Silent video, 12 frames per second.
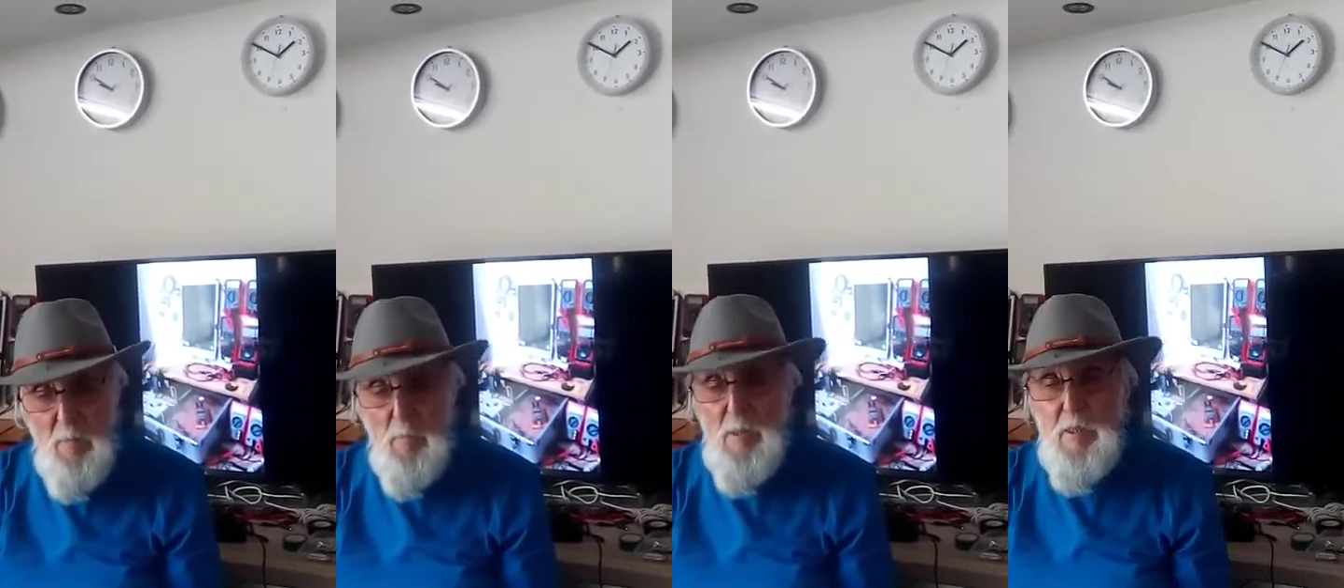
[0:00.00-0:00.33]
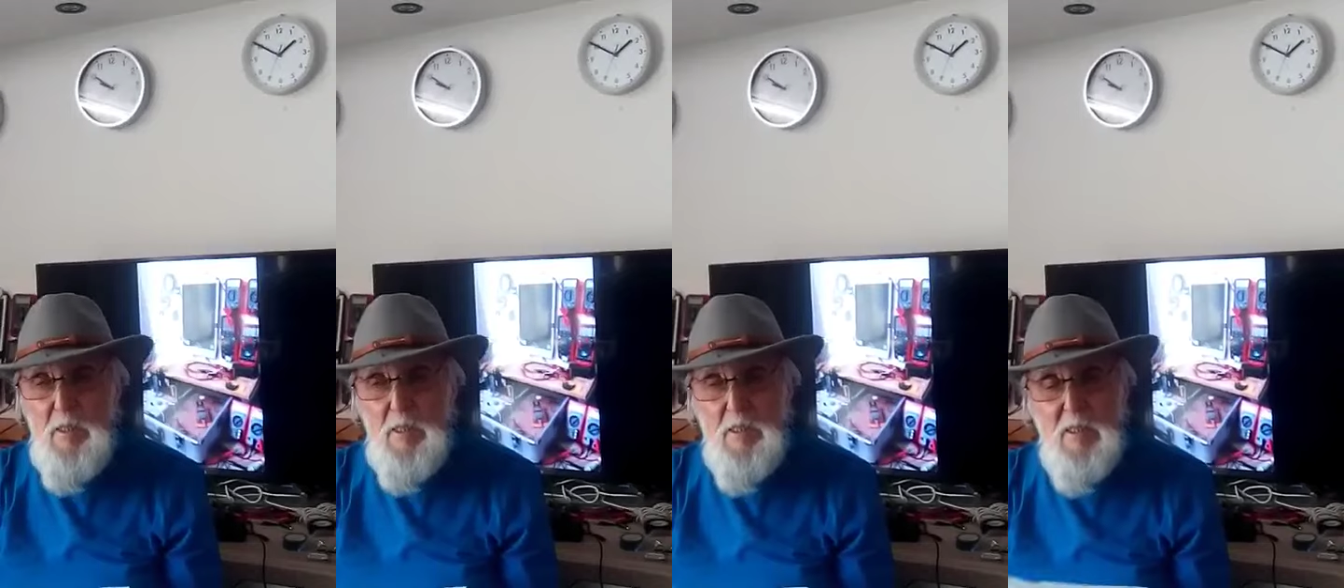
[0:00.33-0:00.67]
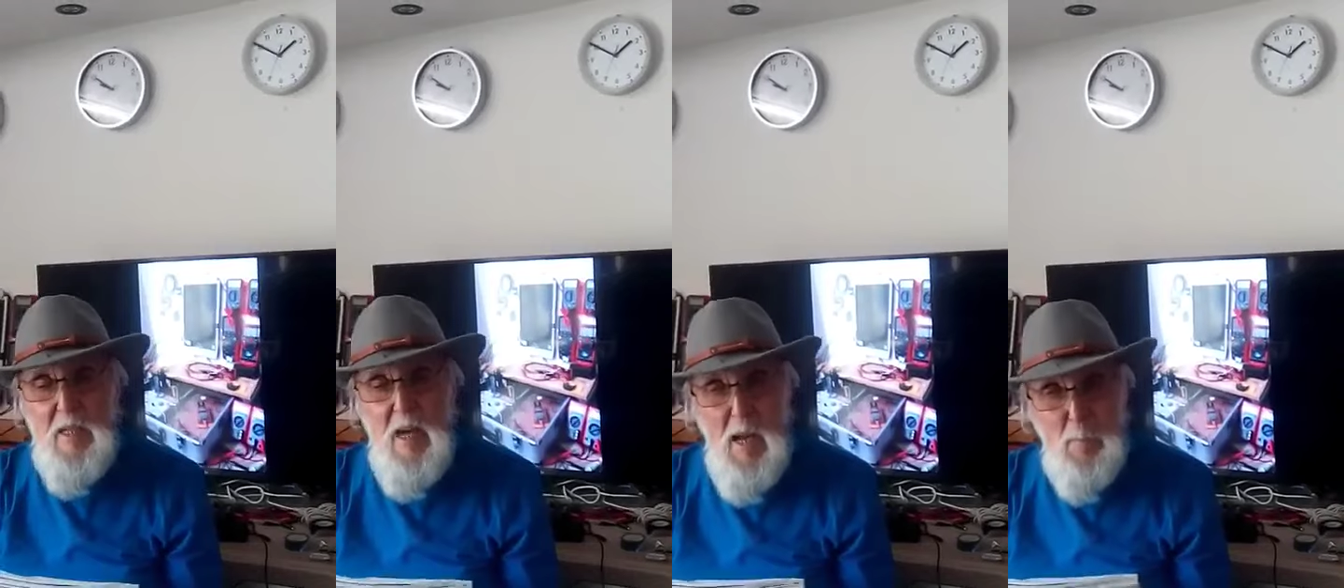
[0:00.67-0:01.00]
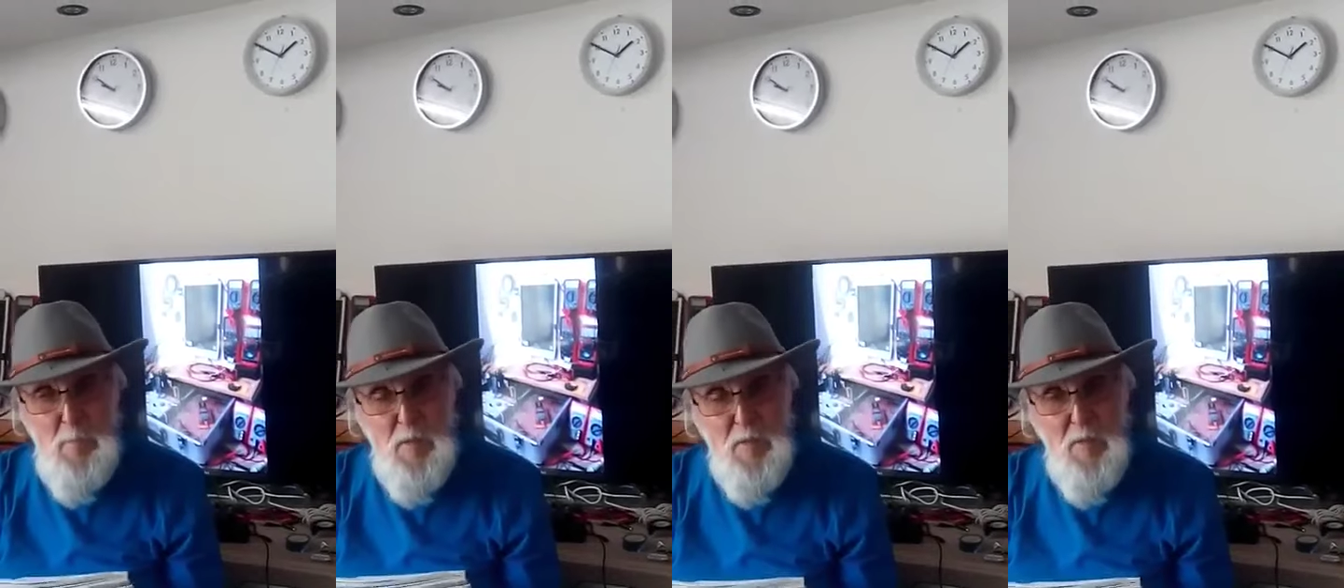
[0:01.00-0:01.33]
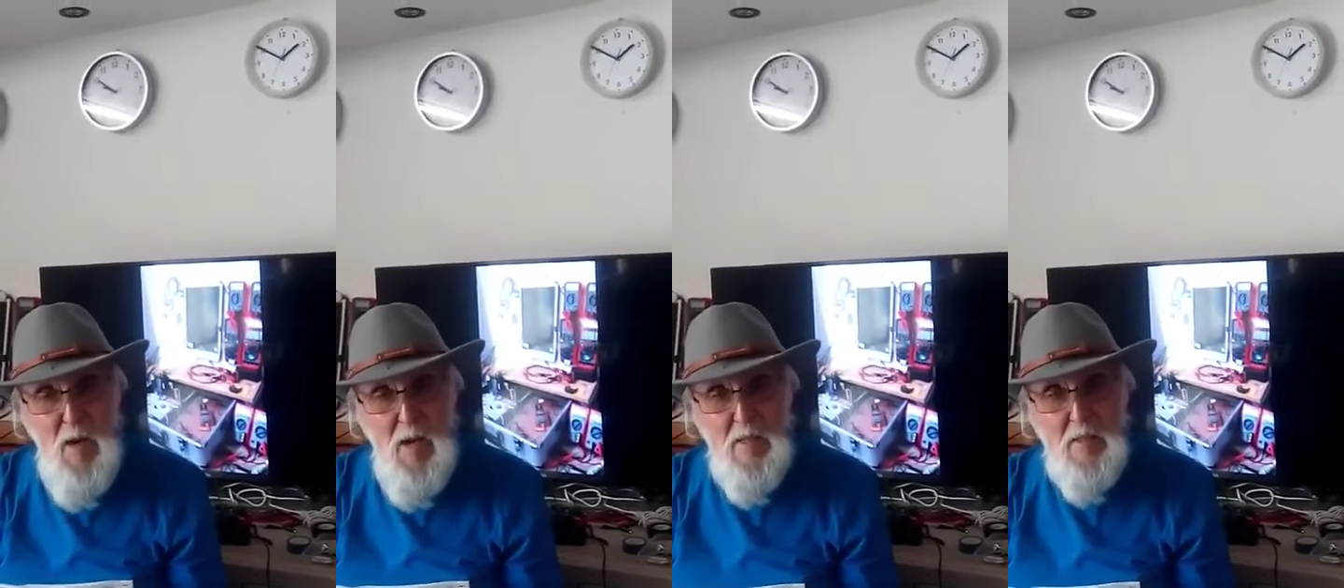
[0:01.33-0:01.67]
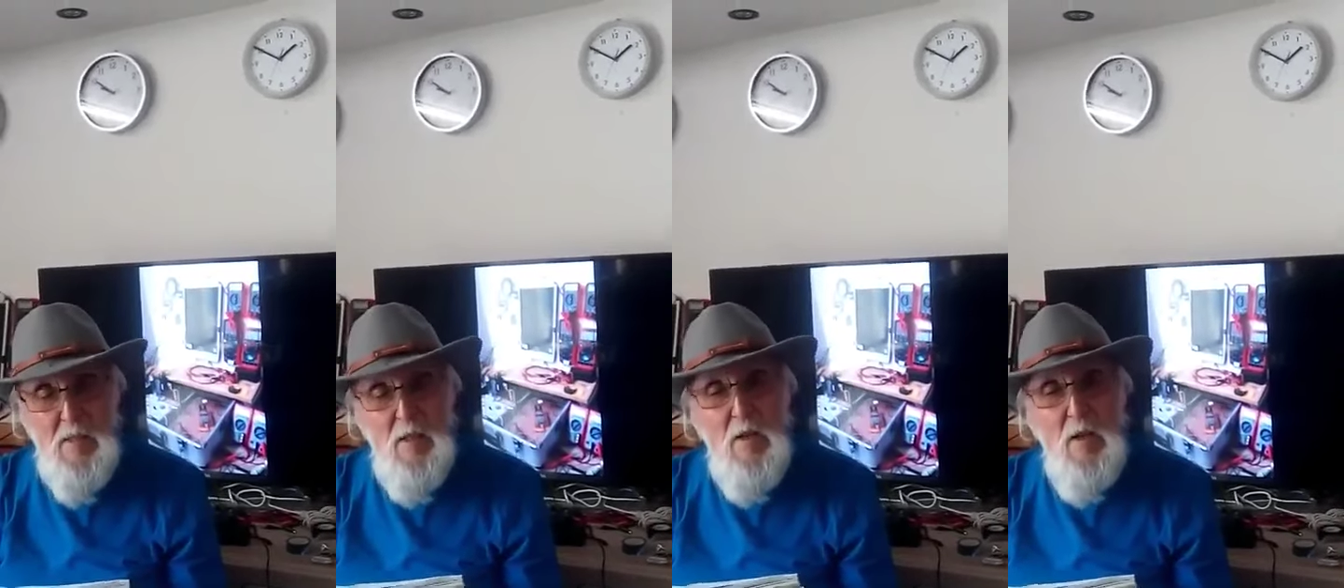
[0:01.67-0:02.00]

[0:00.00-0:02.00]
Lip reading: which is the abstract